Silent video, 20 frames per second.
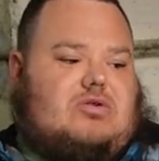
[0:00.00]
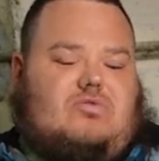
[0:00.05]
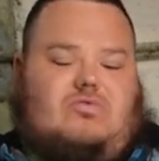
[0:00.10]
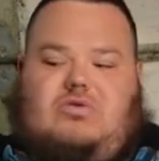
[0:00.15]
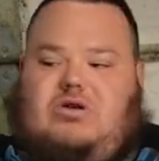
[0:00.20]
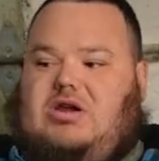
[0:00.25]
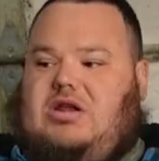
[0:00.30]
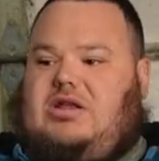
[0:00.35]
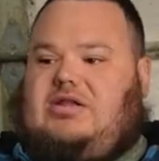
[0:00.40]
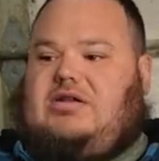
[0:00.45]

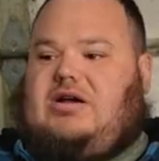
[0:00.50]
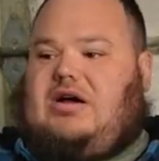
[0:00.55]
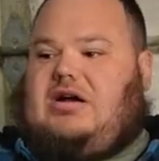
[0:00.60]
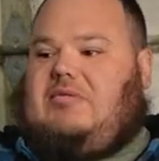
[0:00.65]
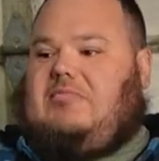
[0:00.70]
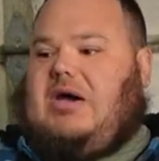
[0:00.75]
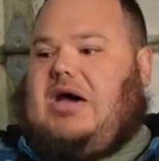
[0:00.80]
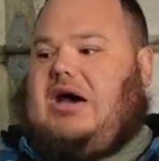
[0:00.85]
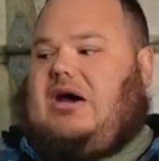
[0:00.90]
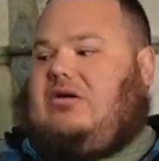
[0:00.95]
we're going to talk
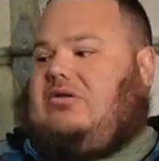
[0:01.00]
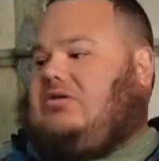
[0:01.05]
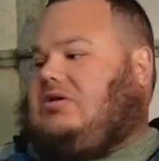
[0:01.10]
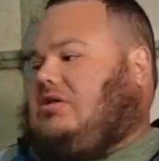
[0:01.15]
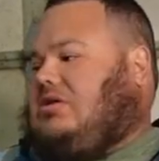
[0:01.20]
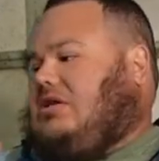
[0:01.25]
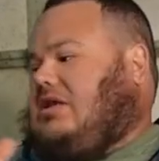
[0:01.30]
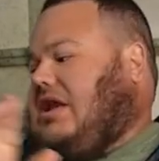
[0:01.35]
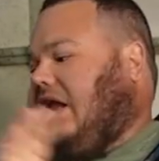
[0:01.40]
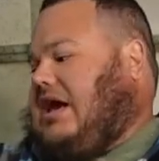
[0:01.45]
about
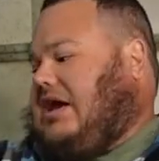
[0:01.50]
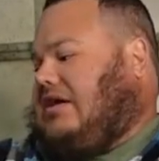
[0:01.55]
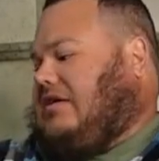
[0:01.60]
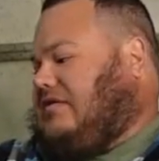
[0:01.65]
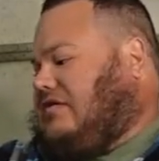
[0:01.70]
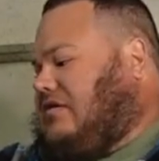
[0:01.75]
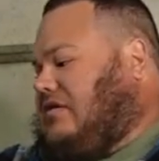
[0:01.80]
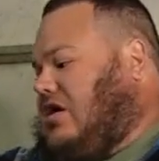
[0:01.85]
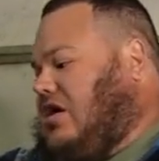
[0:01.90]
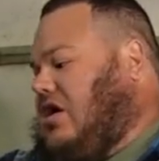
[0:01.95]

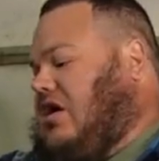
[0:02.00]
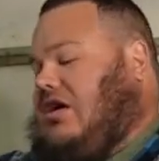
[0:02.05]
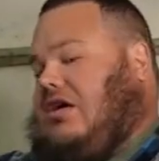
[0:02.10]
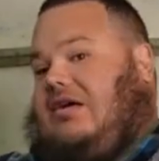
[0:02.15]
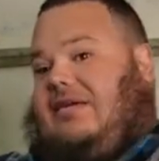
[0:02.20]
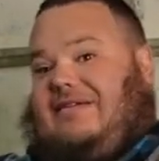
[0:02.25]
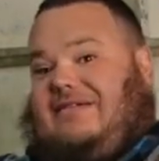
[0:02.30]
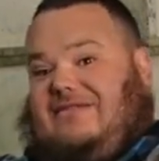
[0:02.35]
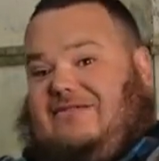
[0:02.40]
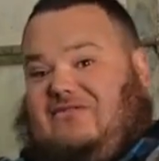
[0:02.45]
next
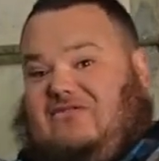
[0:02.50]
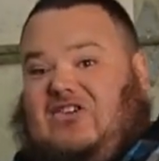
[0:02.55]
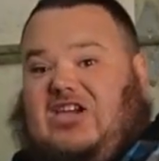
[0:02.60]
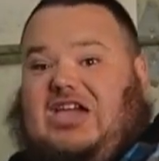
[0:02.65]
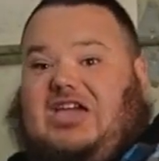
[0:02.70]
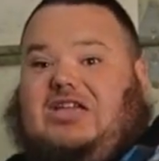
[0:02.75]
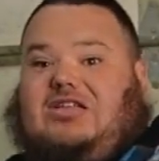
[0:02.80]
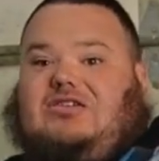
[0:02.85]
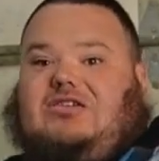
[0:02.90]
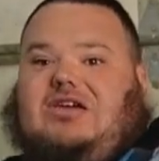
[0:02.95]

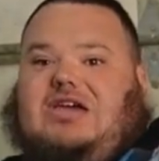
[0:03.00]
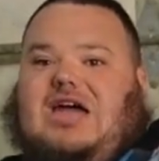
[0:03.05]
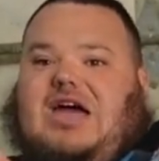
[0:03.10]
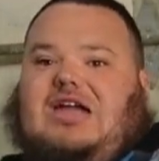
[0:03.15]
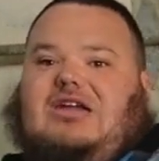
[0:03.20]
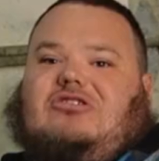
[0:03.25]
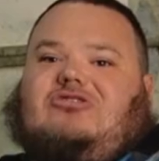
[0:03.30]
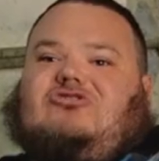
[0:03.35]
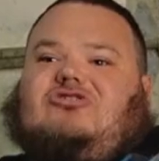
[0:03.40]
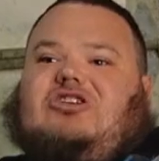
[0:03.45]
feed. You
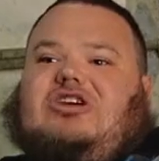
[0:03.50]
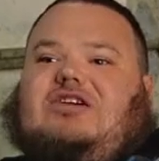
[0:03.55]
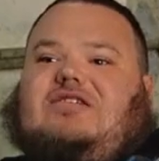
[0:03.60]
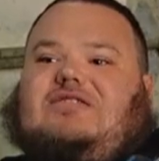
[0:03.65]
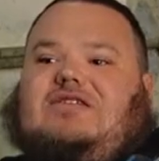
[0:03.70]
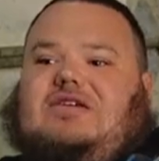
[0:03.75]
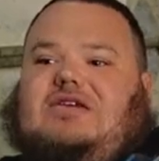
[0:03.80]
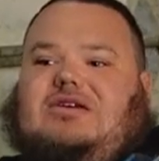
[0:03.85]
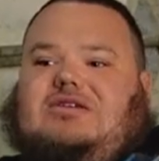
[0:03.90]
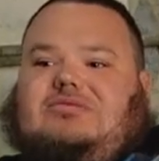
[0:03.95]
got your
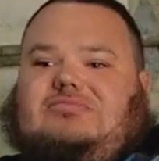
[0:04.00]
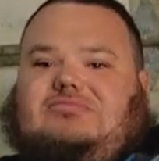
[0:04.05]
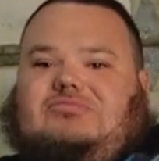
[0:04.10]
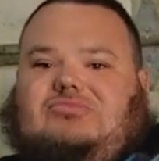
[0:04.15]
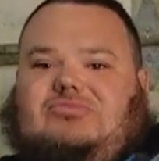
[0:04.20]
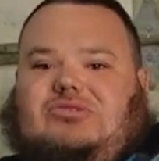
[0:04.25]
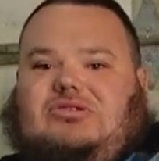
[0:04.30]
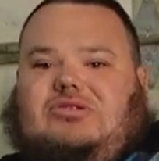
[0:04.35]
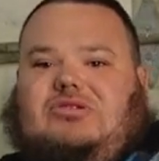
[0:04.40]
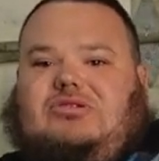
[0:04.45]
chicks in.
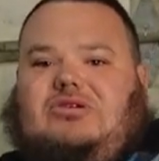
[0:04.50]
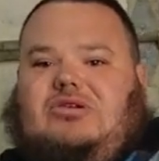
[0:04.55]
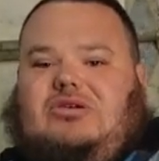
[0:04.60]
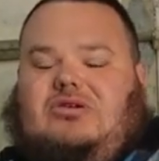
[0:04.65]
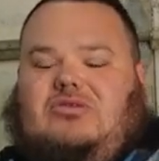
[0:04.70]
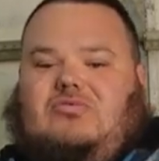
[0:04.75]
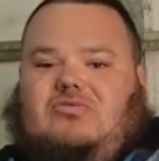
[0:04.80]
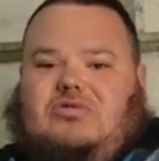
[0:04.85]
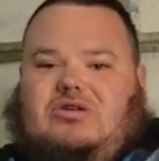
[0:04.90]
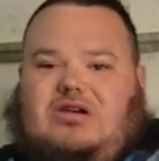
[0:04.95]

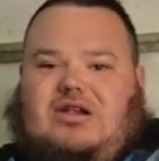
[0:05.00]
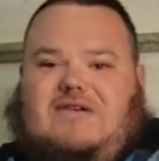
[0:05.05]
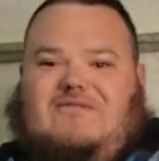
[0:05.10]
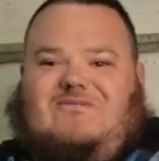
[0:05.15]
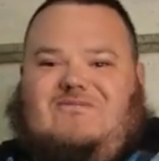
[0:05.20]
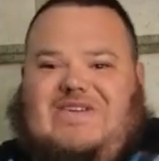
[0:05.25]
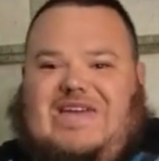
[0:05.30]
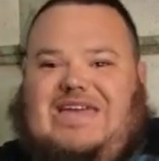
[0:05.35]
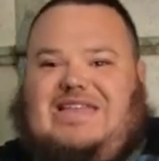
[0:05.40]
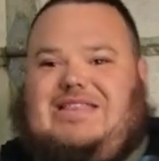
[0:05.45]
We're going to
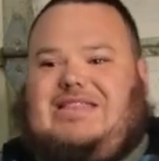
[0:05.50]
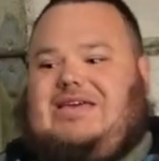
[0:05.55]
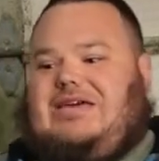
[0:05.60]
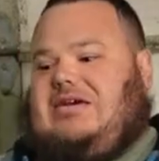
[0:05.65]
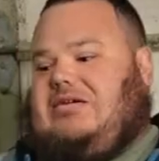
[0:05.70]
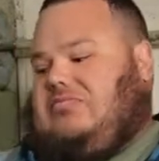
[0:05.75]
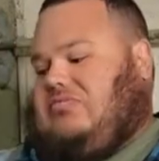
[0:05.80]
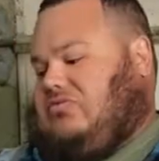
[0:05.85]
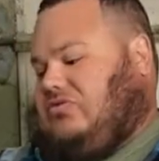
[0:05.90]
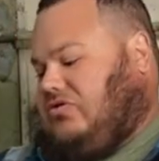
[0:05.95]
feed
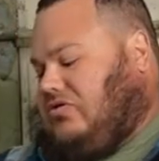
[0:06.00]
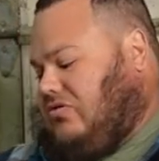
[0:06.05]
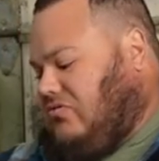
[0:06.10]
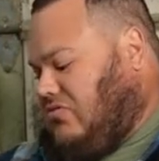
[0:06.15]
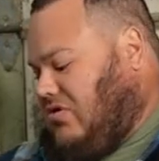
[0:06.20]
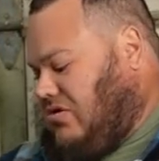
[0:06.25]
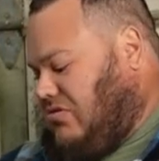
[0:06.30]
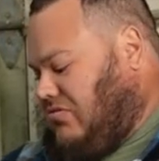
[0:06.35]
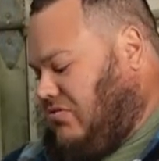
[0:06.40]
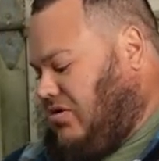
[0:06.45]
them. So
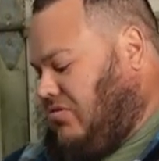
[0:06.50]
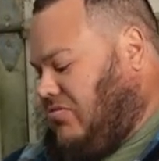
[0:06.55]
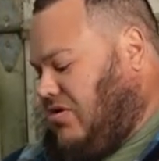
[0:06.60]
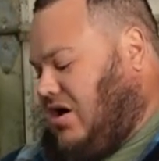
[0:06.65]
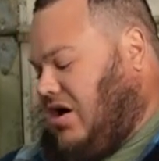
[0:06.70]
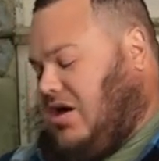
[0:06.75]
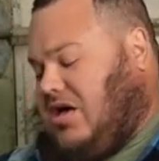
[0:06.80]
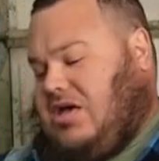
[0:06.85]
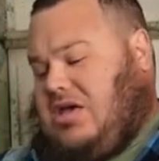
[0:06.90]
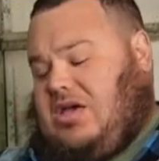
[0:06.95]
what do we
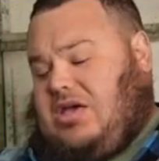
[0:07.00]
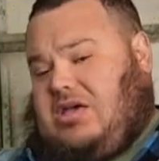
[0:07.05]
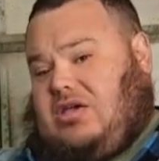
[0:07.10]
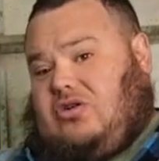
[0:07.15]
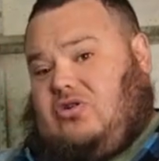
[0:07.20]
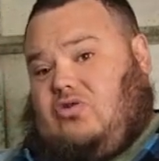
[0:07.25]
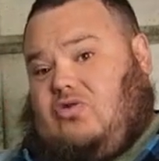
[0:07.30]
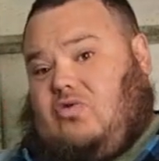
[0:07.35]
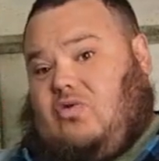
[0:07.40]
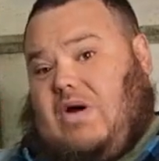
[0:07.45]
want?
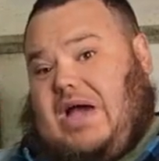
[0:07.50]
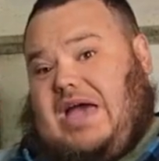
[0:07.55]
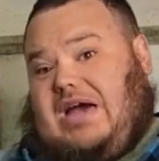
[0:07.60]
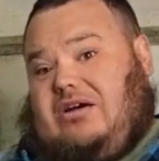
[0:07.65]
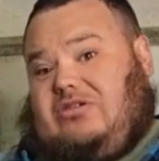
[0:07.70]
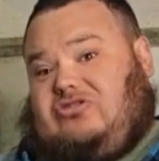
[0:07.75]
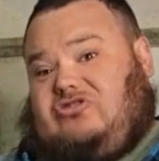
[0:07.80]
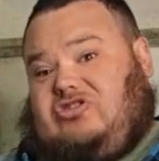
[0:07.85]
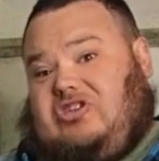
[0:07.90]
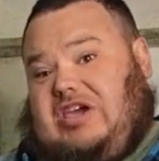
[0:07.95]

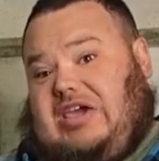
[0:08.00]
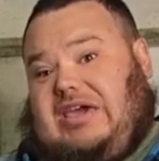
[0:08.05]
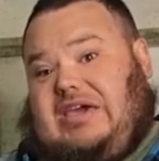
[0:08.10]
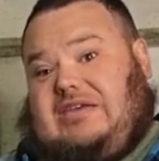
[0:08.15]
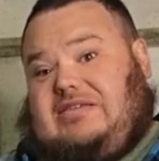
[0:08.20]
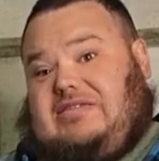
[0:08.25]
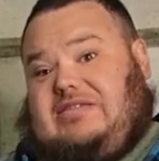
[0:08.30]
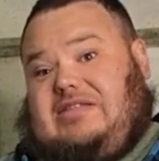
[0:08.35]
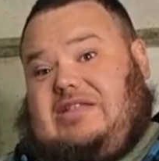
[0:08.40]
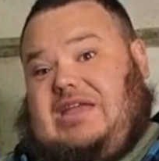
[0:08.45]
Quail
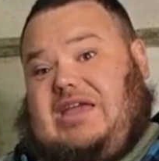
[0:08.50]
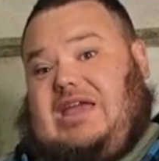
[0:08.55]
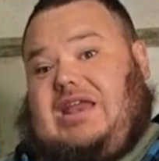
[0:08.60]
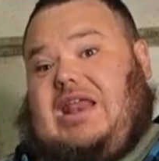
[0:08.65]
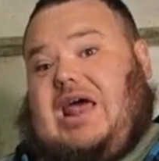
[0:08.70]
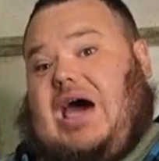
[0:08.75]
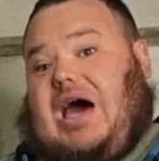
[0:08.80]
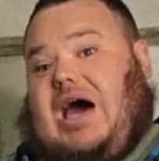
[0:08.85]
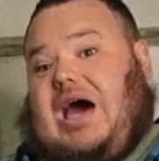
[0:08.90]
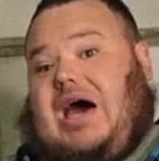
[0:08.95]
chicks need
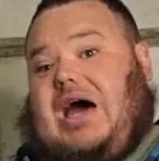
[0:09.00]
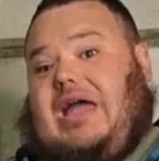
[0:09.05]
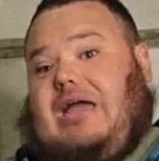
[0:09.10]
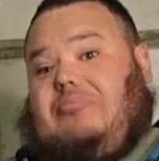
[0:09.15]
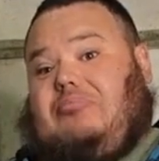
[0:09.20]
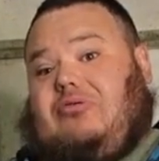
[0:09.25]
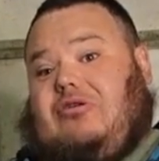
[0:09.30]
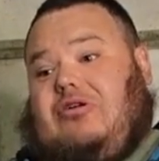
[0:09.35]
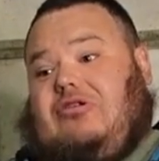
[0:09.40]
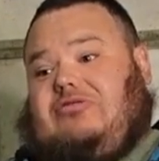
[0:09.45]
high
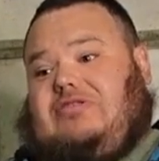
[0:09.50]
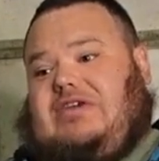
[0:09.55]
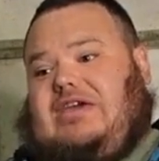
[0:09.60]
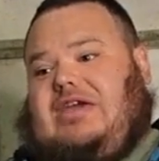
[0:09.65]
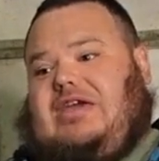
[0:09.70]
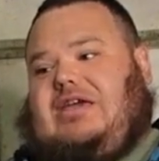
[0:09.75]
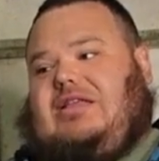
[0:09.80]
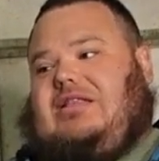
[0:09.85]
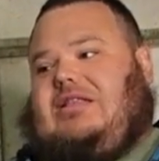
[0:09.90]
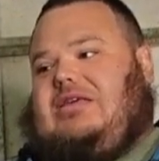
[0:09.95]

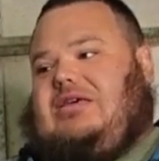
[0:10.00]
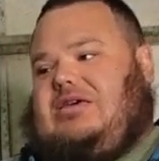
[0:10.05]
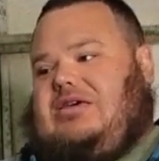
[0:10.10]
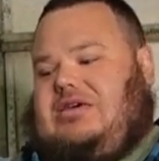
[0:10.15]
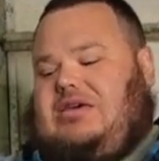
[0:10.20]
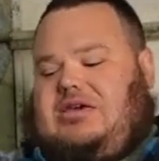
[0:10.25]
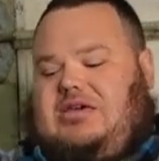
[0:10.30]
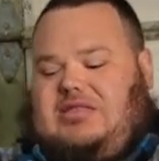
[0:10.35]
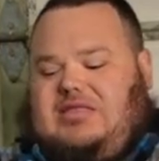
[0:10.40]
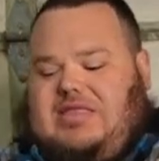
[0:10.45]
protein.
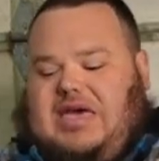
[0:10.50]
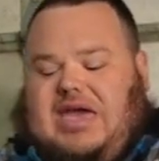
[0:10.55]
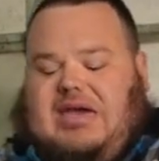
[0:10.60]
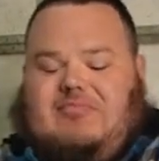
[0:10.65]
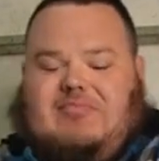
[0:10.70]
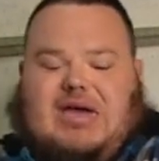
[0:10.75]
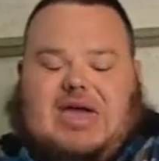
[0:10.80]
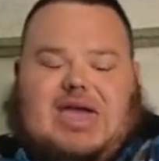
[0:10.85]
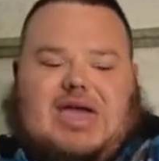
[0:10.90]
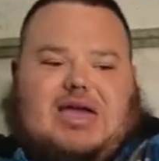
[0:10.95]
They
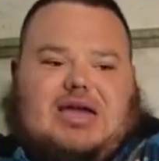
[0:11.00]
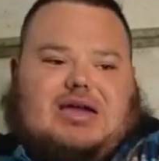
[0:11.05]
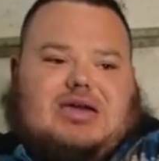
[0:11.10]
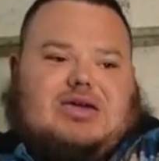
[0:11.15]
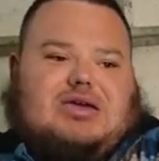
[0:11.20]
make